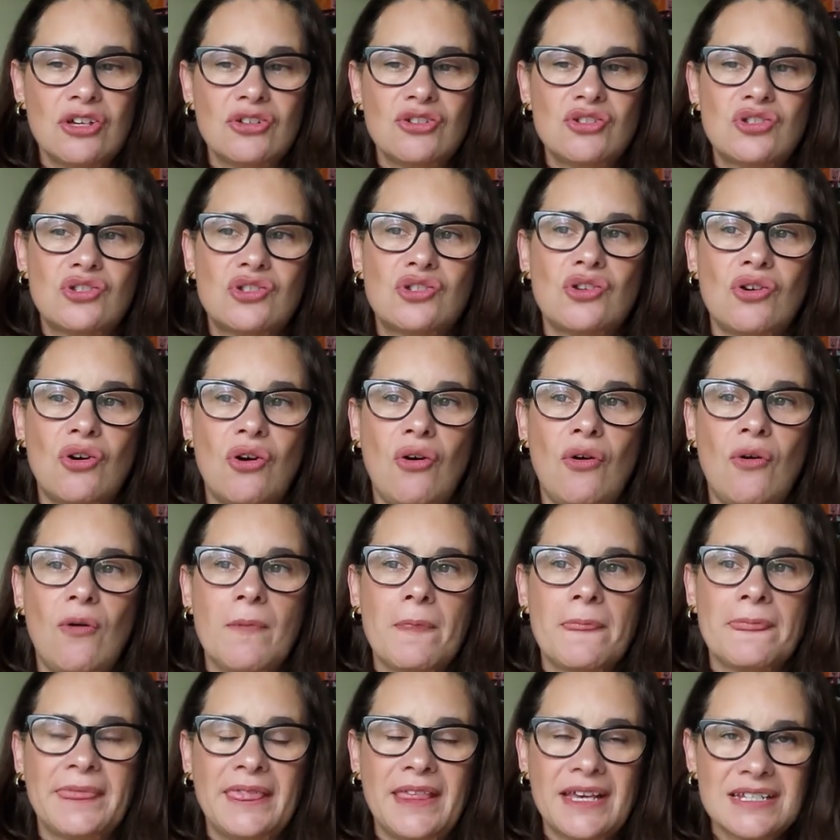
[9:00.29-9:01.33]

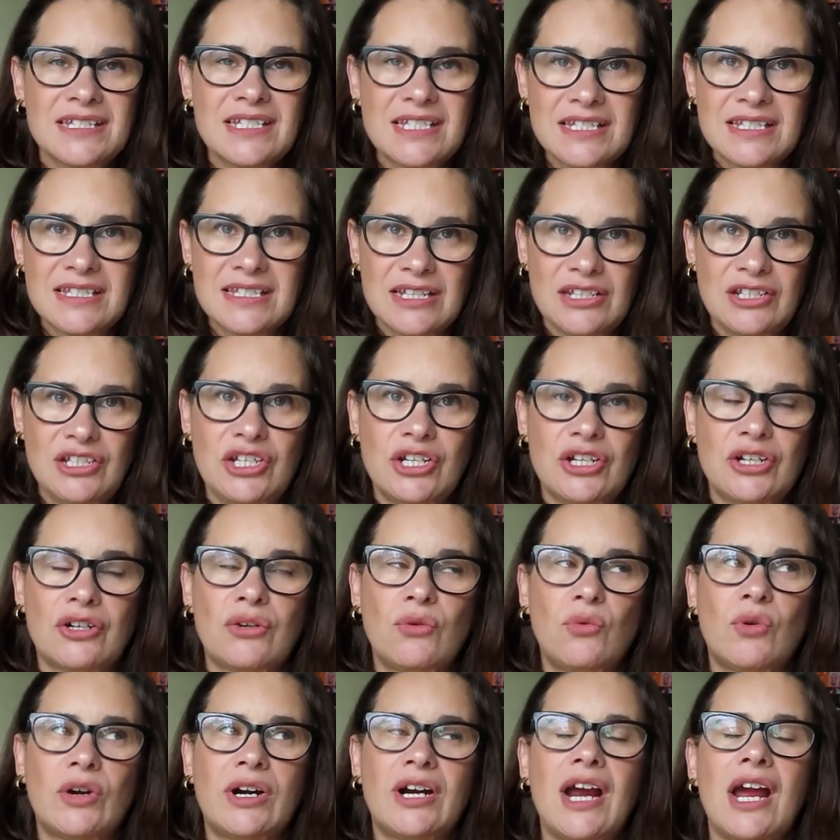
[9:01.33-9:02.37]
So this is the
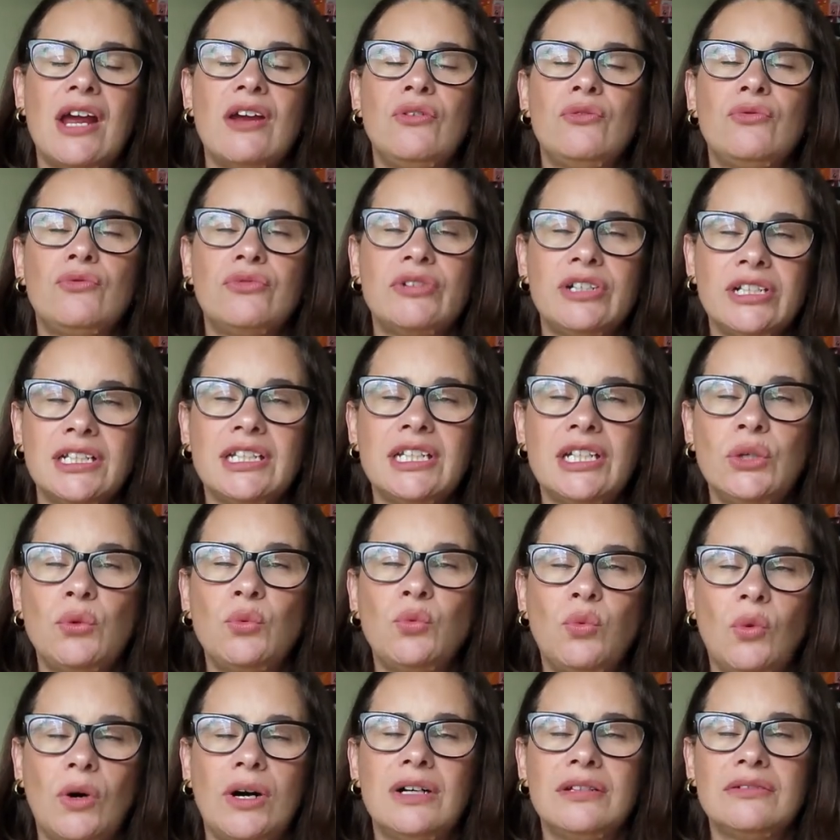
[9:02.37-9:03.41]
year where I really
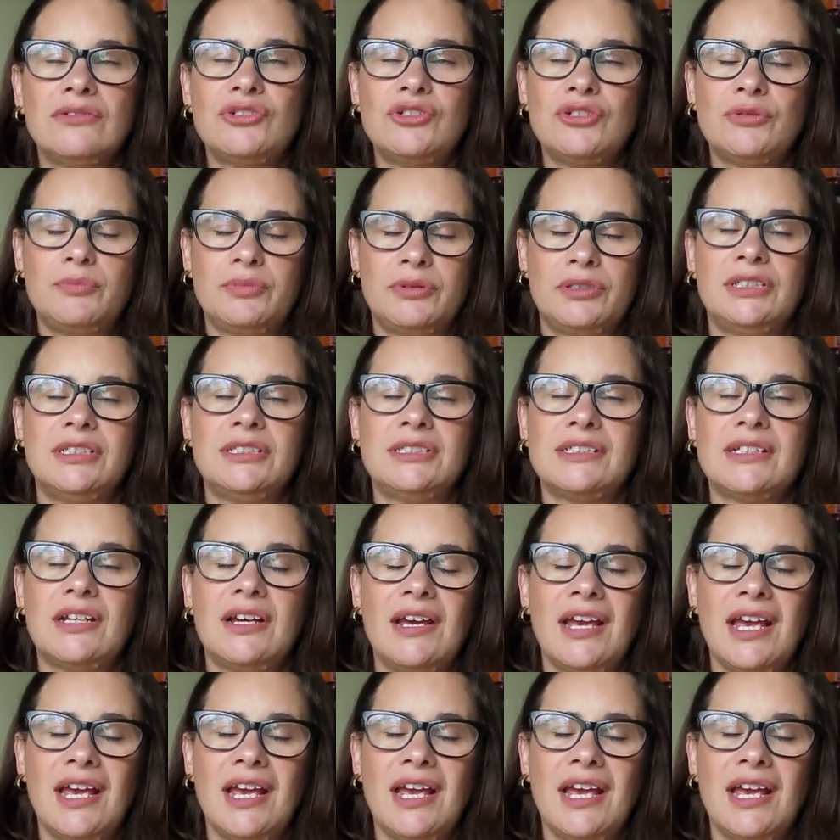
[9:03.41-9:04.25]
want to put